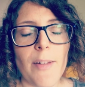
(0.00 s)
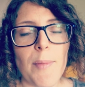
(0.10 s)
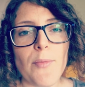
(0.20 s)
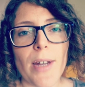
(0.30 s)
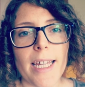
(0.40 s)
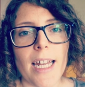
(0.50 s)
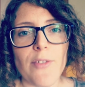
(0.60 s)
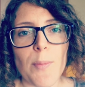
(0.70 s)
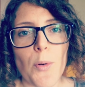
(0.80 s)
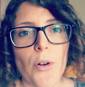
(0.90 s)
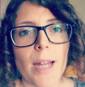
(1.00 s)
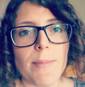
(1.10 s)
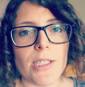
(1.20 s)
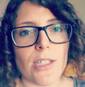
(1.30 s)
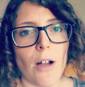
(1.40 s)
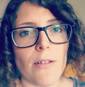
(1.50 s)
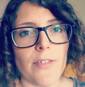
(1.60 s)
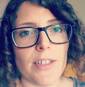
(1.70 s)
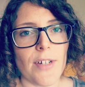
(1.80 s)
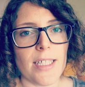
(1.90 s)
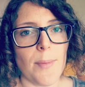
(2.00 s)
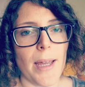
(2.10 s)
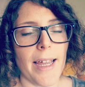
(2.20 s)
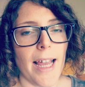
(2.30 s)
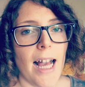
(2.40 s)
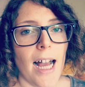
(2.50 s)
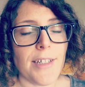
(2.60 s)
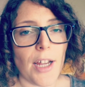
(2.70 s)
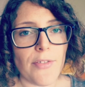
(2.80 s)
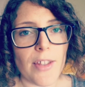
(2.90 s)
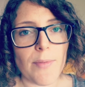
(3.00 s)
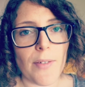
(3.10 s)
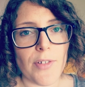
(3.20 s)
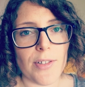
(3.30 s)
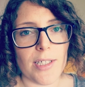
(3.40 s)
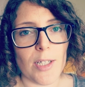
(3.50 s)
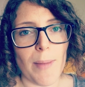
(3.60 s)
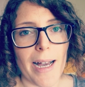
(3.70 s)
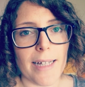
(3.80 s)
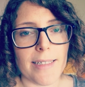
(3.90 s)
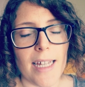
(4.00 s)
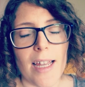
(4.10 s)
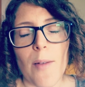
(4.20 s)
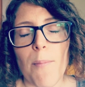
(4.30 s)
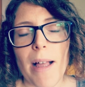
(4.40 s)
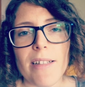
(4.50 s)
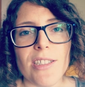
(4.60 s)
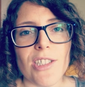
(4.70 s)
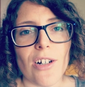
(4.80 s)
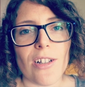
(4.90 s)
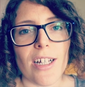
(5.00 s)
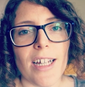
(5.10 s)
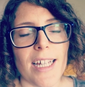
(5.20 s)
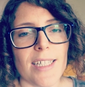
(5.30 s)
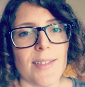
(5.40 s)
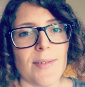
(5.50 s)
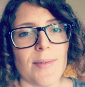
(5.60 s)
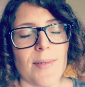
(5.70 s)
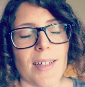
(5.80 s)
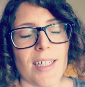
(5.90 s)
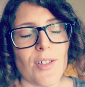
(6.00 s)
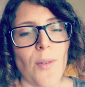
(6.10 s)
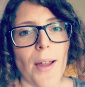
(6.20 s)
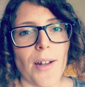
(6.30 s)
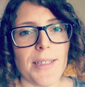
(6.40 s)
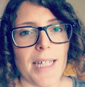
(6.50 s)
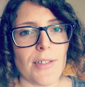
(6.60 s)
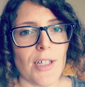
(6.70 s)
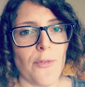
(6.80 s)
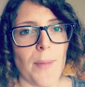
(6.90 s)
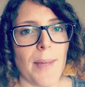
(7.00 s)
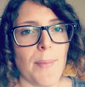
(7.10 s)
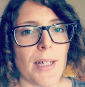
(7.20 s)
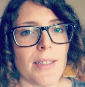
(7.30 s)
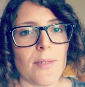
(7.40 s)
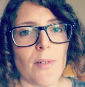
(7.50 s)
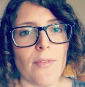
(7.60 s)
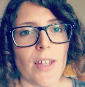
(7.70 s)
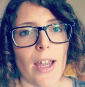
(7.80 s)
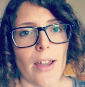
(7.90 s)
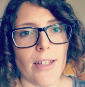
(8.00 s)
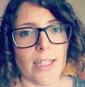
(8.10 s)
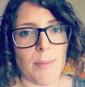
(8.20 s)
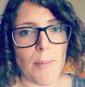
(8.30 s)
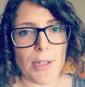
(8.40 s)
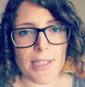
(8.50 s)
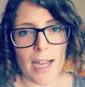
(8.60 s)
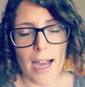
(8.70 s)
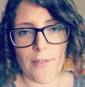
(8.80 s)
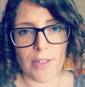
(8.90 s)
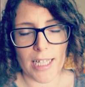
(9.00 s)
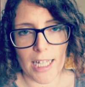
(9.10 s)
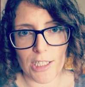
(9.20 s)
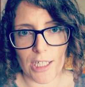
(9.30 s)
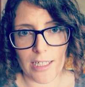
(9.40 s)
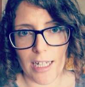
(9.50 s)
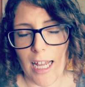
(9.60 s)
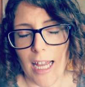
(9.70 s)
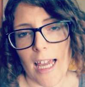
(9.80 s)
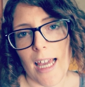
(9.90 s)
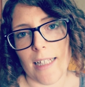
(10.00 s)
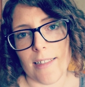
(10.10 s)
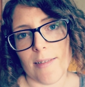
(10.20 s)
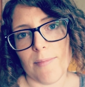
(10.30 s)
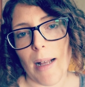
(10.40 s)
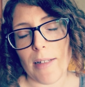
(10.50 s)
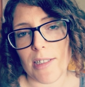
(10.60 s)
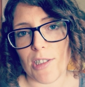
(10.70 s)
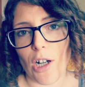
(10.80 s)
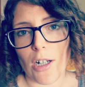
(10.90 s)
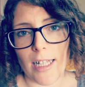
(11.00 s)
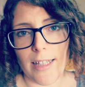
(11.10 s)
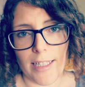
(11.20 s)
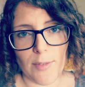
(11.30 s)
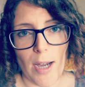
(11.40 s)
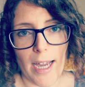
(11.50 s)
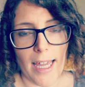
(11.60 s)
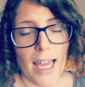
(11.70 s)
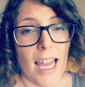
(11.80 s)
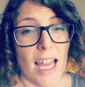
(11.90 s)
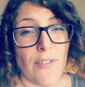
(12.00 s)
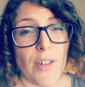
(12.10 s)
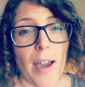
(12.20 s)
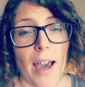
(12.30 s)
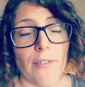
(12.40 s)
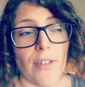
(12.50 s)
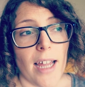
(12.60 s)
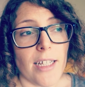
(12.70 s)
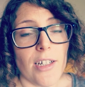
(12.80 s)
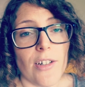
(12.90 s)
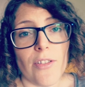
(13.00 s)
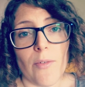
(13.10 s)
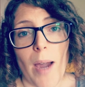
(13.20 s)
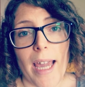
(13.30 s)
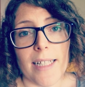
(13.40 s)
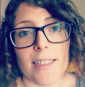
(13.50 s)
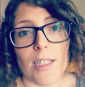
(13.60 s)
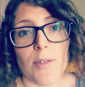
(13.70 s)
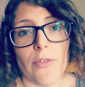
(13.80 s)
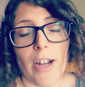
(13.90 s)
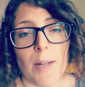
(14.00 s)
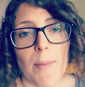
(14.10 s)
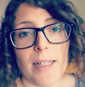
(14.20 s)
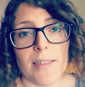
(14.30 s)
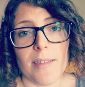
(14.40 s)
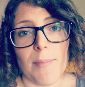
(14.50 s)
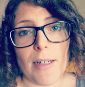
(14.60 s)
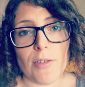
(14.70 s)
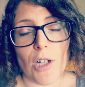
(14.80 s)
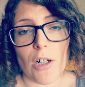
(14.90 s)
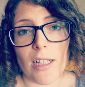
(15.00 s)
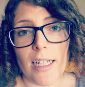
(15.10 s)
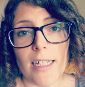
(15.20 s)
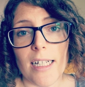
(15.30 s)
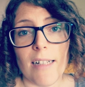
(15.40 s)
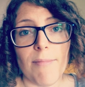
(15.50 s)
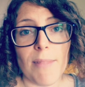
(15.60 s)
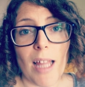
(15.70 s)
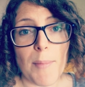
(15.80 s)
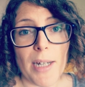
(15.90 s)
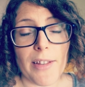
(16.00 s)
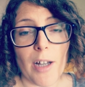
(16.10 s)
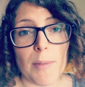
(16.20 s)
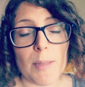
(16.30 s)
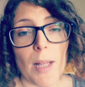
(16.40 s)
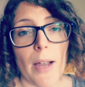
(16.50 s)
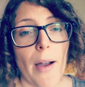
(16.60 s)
I've been winging it for pretty much the whole of this recipe, I don't think we've done too bad. Melting chocolate is quite nostalgic for me, because it's one of the earliest memories I have in the kitchen, is melted chocolate in this way. If you have any other ways that you would recommend to melt chocolate, let me know in the comments below.